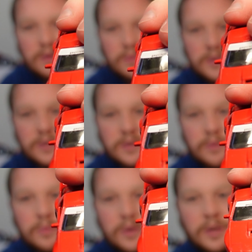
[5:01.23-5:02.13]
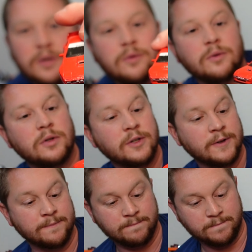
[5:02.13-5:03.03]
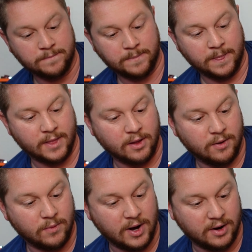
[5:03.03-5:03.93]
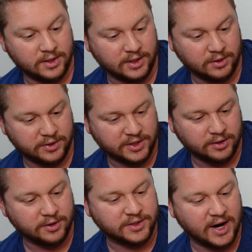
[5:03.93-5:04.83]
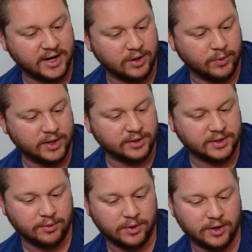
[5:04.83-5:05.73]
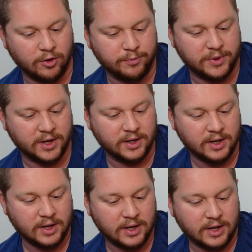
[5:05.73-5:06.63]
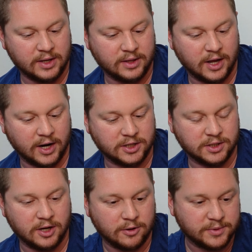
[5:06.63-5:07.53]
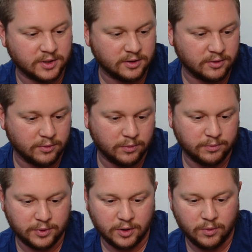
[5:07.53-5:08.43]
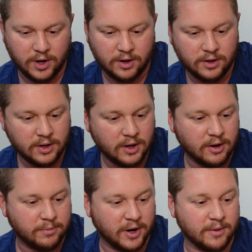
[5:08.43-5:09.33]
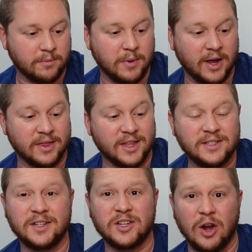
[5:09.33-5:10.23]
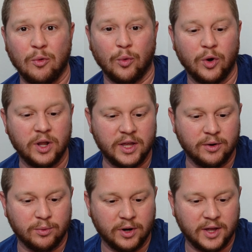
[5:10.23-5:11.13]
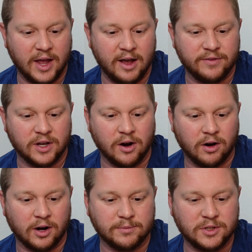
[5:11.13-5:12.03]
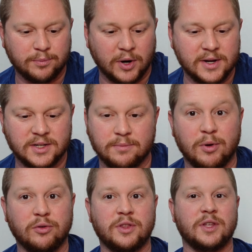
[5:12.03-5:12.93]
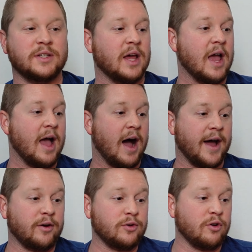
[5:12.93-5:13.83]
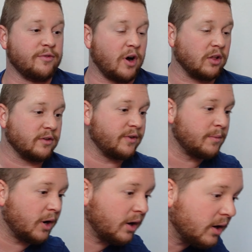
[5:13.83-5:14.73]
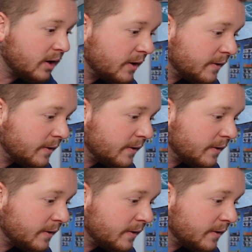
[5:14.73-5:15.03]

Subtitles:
which looks really cool. Wow, and then the little tiny wheels, I really hope that actually helps it do pretty well. But man, this is a really, really heavy car. I'm surprised that both of these, I don't know if all of them are,